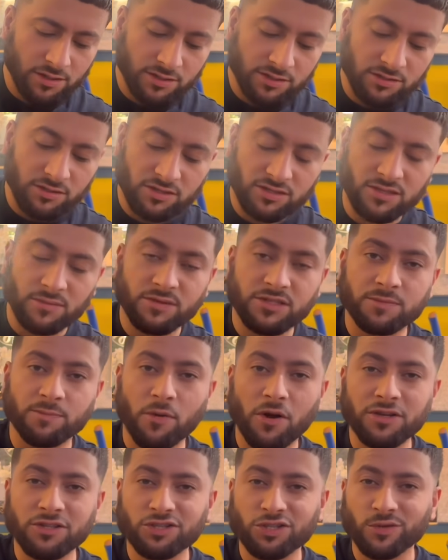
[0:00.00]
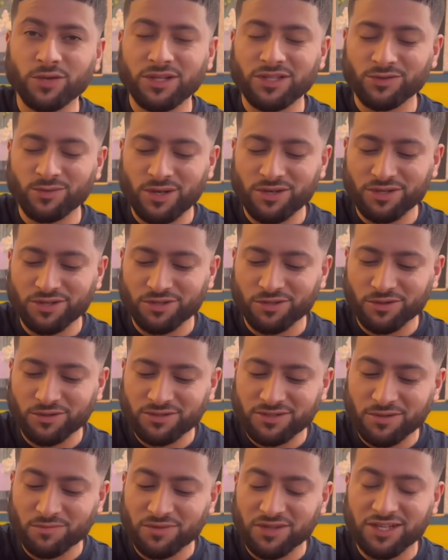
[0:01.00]
Got some spice to it as well, you
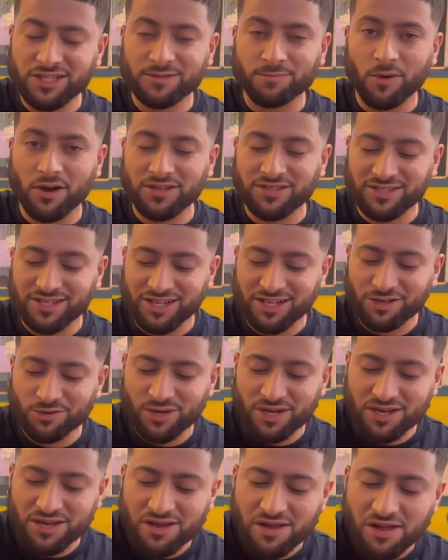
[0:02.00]
know, something spicy anyway.